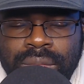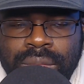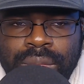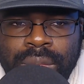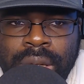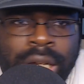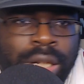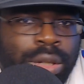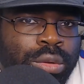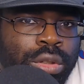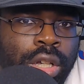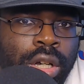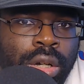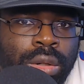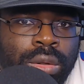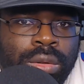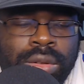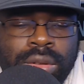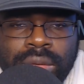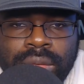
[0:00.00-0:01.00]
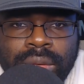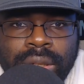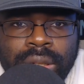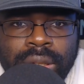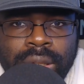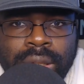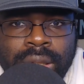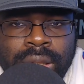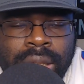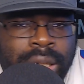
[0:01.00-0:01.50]
I don't know.
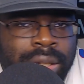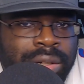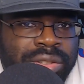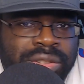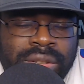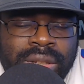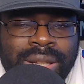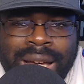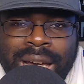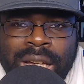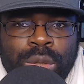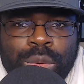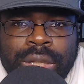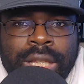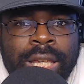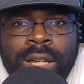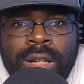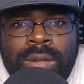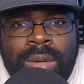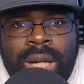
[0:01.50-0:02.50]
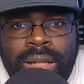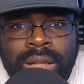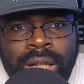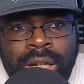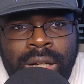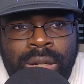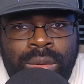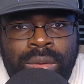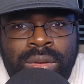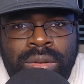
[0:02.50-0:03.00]
And honestly, I don't care right
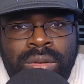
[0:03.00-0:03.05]
now.